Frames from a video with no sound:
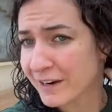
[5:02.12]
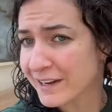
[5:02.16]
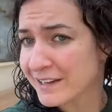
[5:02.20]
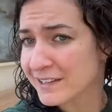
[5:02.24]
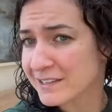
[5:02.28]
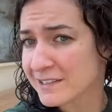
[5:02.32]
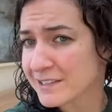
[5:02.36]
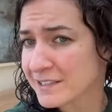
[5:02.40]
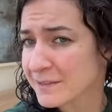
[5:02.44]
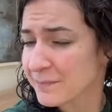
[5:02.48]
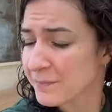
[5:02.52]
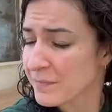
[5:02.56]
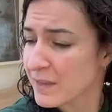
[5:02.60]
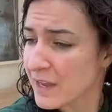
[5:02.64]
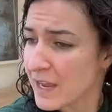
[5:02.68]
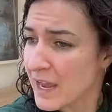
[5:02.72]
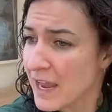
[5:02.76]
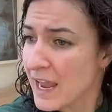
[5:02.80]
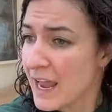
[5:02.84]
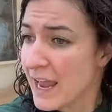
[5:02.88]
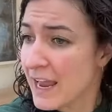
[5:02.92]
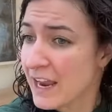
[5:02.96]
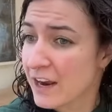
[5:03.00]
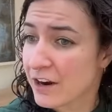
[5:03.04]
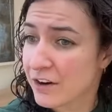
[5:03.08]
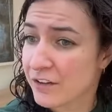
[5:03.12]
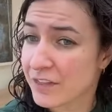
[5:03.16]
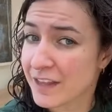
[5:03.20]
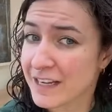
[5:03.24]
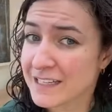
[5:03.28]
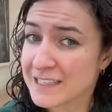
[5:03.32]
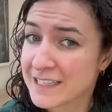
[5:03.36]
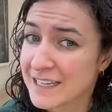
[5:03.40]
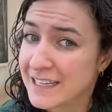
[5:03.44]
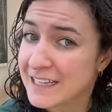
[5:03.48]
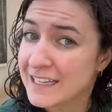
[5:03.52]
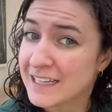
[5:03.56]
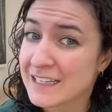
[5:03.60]
frizz. Hair
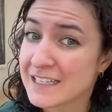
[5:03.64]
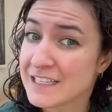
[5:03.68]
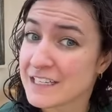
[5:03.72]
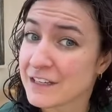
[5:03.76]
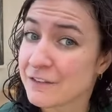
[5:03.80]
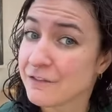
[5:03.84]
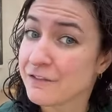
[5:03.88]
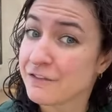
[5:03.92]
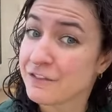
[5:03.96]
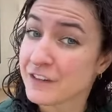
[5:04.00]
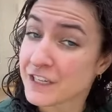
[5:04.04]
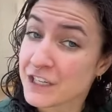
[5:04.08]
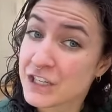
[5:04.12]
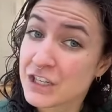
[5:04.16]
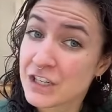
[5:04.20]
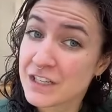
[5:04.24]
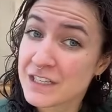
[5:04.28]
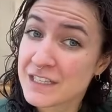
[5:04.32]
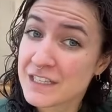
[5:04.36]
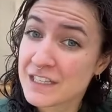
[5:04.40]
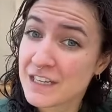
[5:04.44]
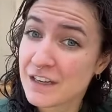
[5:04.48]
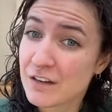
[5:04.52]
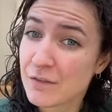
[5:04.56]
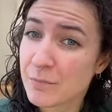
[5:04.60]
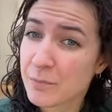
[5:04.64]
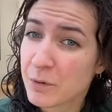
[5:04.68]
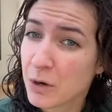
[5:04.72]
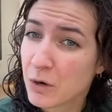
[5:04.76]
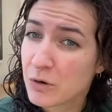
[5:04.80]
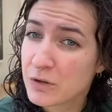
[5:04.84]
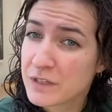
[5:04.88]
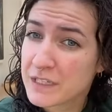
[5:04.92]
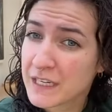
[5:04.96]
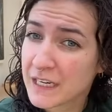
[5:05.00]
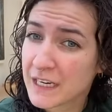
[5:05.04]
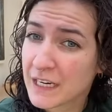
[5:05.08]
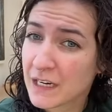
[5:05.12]
that's in a deficiency of
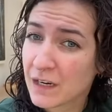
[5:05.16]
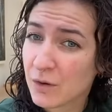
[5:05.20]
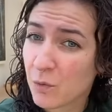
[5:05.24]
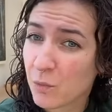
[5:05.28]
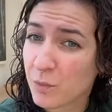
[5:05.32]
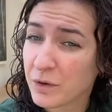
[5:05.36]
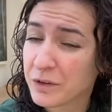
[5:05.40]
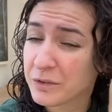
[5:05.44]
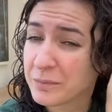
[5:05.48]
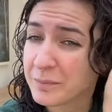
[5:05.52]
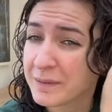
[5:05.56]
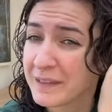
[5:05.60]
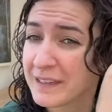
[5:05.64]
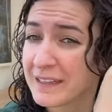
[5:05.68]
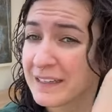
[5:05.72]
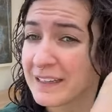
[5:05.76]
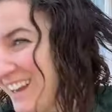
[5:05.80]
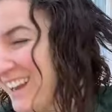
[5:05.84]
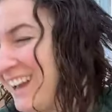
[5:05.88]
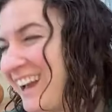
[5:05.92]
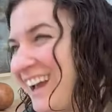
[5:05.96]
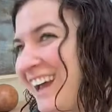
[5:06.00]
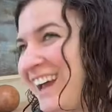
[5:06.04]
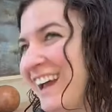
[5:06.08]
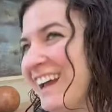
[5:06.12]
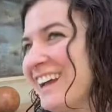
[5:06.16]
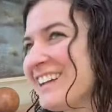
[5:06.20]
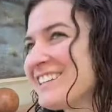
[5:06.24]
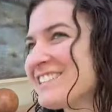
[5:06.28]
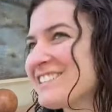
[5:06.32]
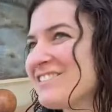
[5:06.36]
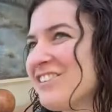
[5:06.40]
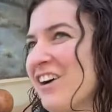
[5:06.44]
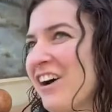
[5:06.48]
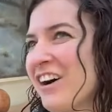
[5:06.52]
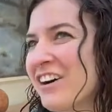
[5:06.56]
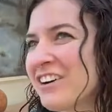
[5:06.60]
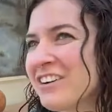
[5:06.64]
protein will be,
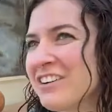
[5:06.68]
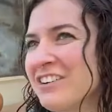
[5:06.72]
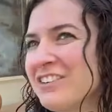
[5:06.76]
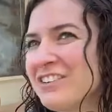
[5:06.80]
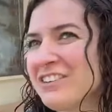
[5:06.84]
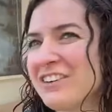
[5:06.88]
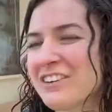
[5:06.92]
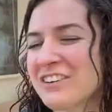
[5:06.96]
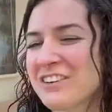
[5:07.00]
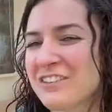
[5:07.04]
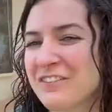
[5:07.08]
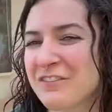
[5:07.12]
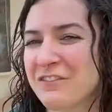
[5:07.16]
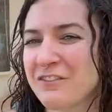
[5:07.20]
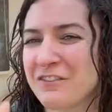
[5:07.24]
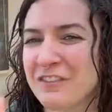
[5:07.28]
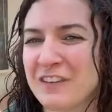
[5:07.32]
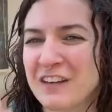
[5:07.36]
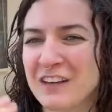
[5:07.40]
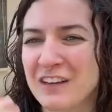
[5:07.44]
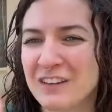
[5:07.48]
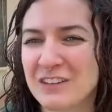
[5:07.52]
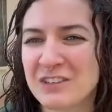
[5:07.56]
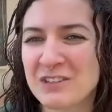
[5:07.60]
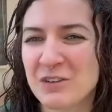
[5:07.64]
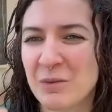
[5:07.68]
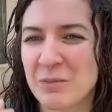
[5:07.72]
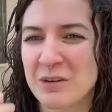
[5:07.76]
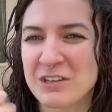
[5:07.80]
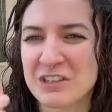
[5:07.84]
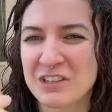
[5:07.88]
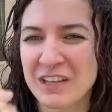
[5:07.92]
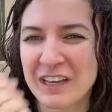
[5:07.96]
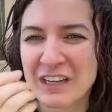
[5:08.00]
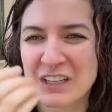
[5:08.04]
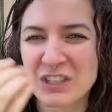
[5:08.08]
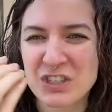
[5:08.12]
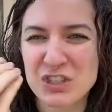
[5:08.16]
it's not gonna feel so
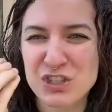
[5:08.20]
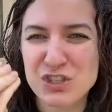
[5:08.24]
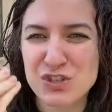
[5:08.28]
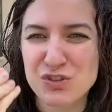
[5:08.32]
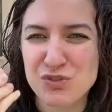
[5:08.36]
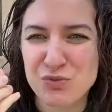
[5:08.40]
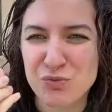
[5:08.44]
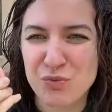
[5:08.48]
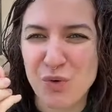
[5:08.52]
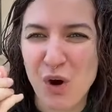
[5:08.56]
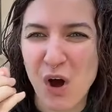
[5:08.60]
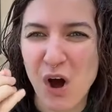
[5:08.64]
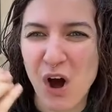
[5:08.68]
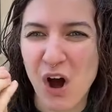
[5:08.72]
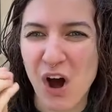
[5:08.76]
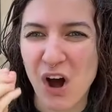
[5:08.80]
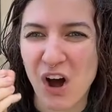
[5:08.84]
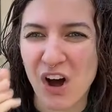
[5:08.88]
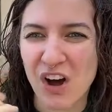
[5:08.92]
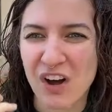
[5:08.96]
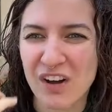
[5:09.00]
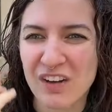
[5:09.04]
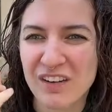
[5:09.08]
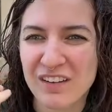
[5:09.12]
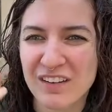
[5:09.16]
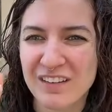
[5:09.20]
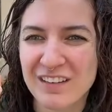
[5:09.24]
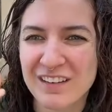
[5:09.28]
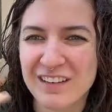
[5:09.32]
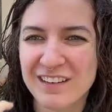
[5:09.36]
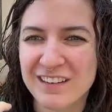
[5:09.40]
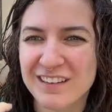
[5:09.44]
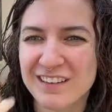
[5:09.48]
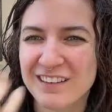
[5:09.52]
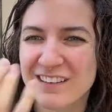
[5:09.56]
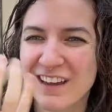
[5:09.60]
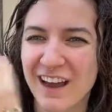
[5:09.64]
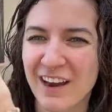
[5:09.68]
much like straw.
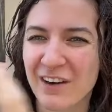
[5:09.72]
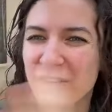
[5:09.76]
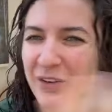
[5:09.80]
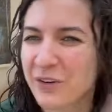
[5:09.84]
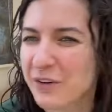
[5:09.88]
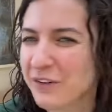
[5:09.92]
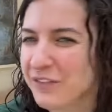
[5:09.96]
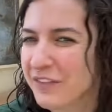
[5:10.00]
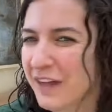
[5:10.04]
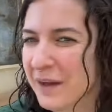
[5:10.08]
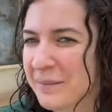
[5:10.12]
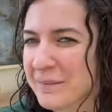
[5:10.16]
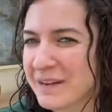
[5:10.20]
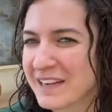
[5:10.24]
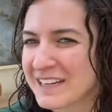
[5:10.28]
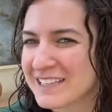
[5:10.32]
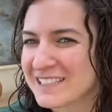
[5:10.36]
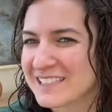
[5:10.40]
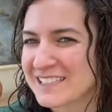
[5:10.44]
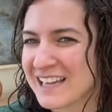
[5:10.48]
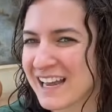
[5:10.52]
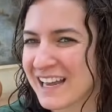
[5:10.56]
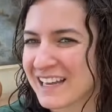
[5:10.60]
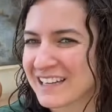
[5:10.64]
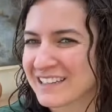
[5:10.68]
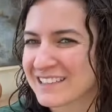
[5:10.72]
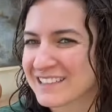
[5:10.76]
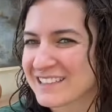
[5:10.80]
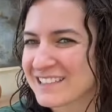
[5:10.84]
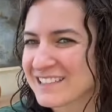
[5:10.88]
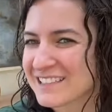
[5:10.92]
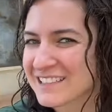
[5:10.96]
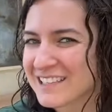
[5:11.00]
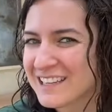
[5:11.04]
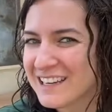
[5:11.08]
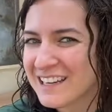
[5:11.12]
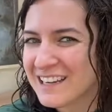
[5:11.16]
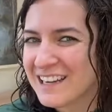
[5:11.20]
I don't know if that makes
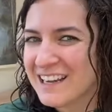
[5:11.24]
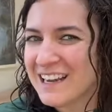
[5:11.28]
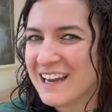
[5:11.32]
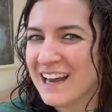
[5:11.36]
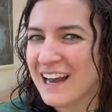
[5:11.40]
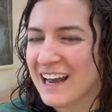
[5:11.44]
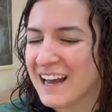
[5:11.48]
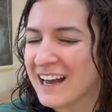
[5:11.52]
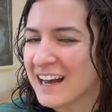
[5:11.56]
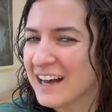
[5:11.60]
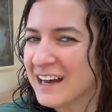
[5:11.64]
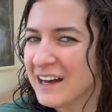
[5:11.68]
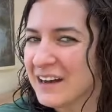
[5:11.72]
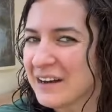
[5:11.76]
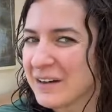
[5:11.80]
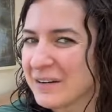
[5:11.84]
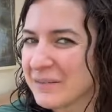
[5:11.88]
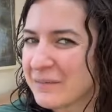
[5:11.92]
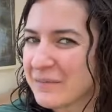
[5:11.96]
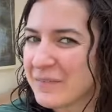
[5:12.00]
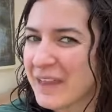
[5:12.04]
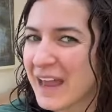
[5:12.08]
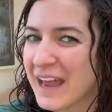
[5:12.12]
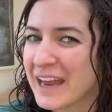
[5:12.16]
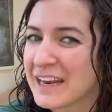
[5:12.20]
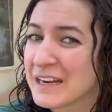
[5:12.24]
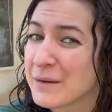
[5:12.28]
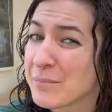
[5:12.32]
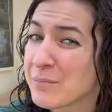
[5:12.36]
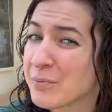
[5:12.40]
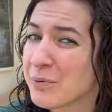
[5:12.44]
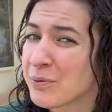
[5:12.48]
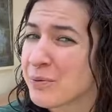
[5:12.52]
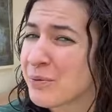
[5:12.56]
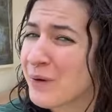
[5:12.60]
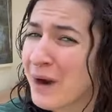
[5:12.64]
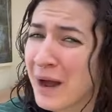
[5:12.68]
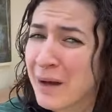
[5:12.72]
sense. And
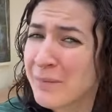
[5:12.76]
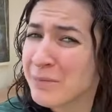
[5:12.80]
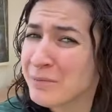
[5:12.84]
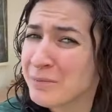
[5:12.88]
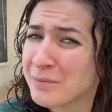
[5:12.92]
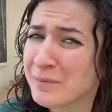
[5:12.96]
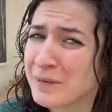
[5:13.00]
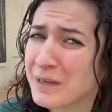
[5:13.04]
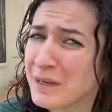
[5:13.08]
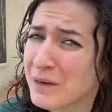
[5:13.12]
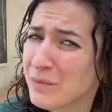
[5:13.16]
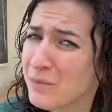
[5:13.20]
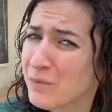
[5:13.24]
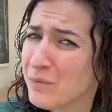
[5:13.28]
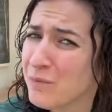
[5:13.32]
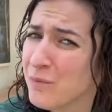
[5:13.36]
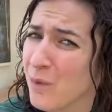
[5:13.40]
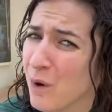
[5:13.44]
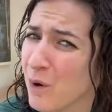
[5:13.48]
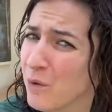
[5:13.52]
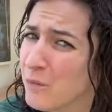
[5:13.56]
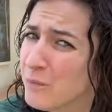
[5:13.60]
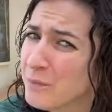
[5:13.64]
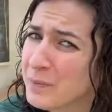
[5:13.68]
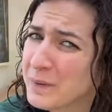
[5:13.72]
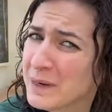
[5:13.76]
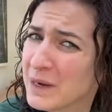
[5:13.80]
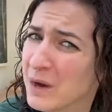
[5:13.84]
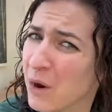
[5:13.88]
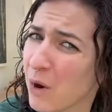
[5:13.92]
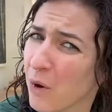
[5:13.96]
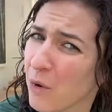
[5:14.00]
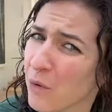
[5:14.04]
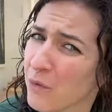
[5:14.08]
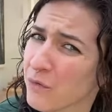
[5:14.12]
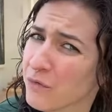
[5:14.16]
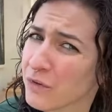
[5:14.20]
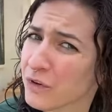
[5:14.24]
it probably won't
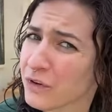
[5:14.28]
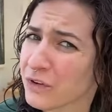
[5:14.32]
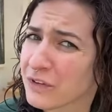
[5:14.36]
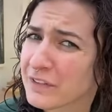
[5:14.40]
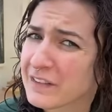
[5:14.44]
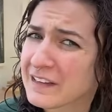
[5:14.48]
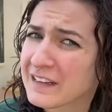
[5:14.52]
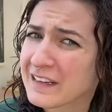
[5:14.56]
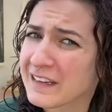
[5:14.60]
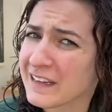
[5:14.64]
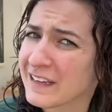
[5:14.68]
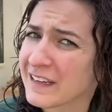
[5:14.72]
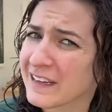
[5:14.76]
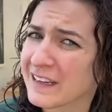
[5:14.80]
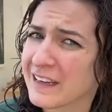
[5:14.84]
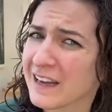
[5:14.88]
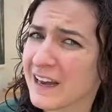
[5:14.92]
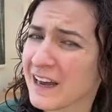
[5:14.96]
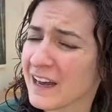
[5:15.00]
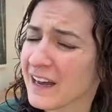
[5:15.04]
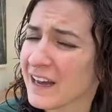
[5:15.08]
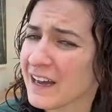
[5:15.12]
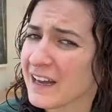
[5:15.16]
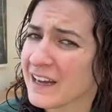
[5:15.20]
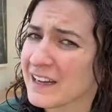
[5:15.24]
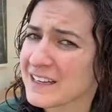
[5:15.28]
be overly